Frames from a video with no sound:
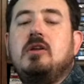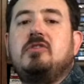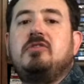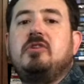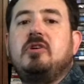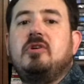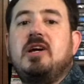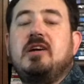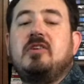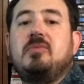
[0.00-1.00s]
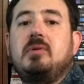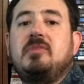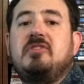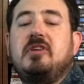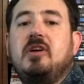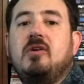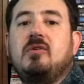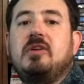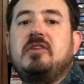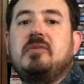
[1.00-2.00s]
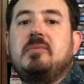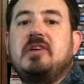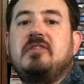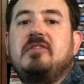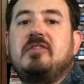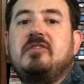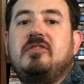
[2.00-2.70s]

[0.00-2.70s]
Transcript: Now, Studio Laika is pretty much the only domestic